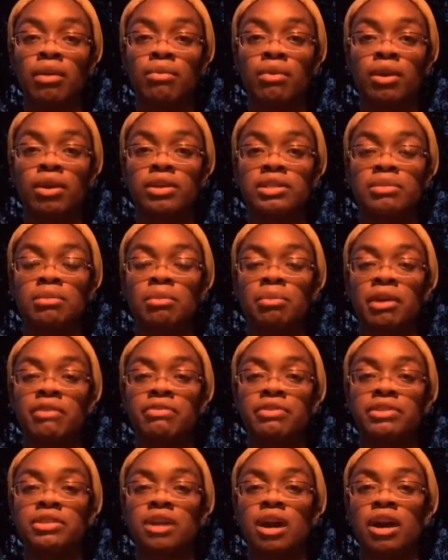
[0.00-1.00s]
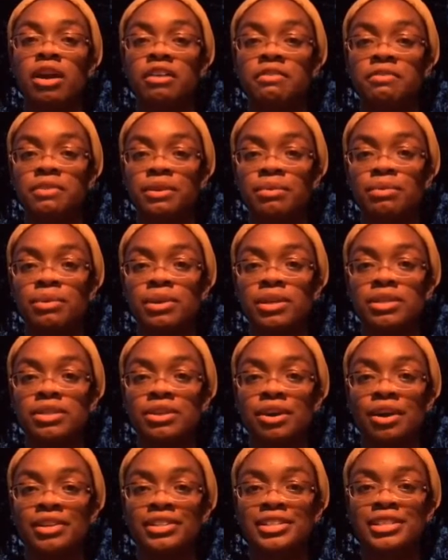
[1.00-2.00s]
where some of my photography was
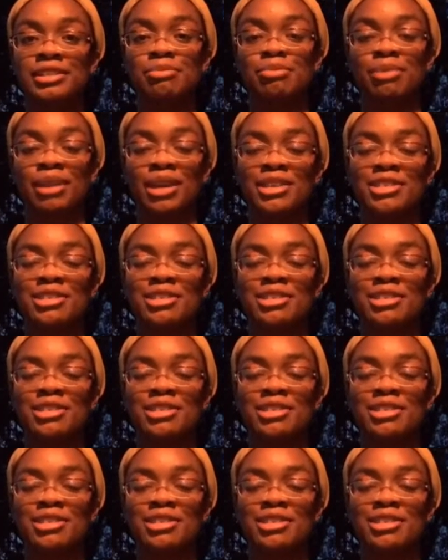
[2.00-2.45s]
on display,